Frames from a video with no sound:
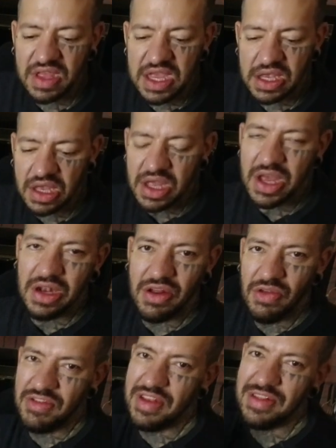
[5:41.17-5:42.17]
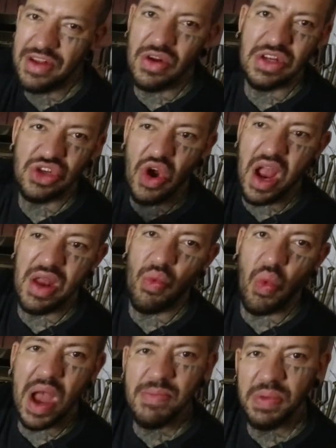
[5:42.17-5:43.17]
leak, don't sit there and try
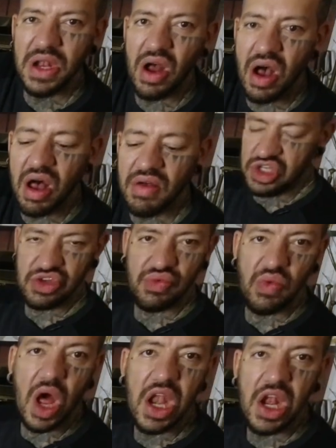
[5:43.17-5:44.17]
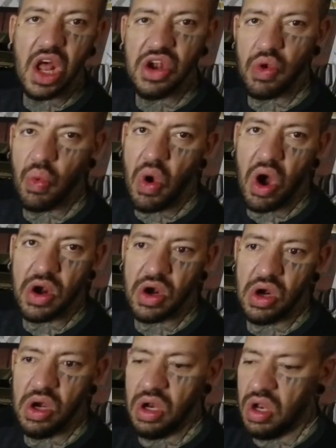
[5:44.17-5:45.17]
and wipe it off. Just run it under
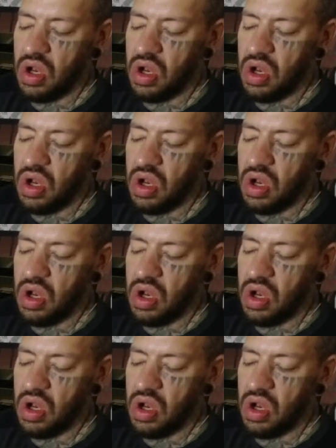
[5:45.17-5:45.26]
water.